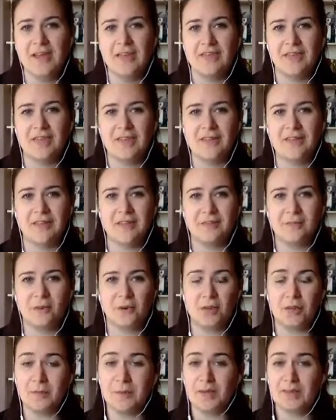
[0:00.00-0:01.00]
then
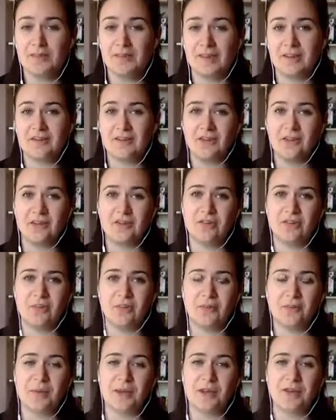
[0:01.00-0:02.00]
one of the best things you can do
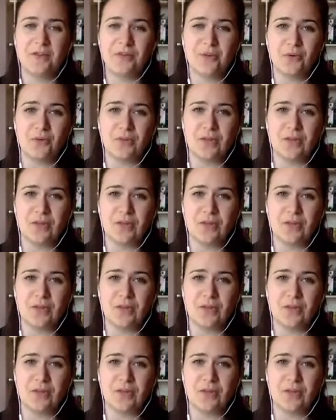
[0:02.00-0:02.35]
is make sure